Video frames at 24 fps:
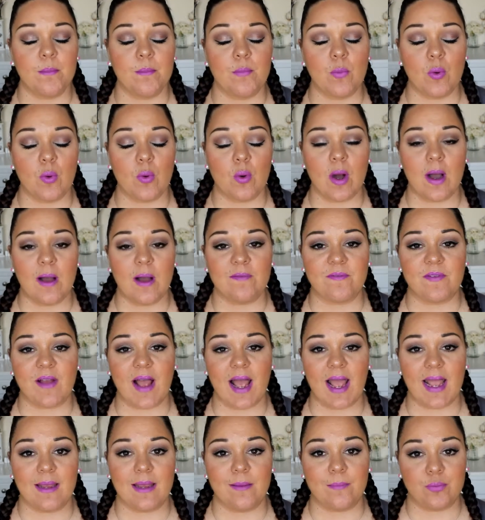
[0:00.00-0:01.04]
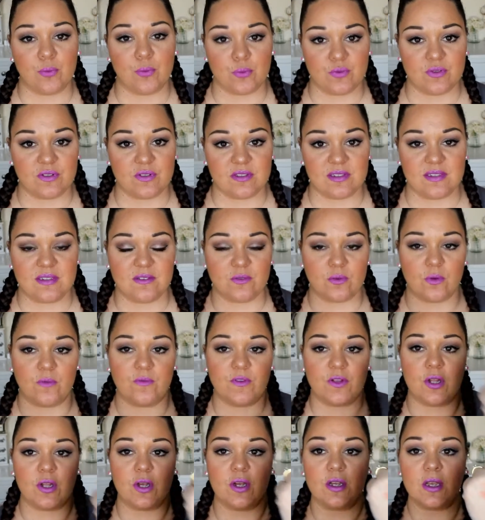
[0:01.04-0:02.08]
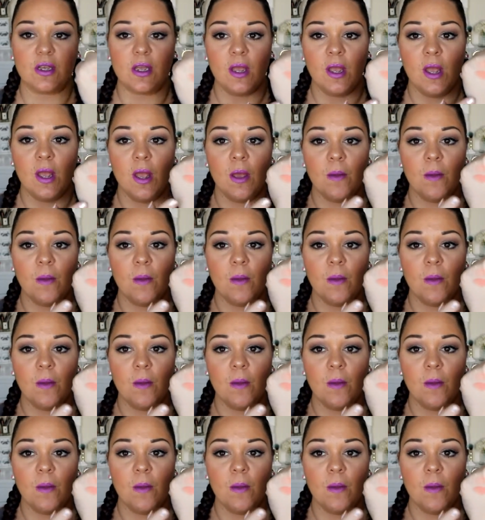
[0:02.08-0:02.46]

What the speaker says: more of a bronzy sort of a look.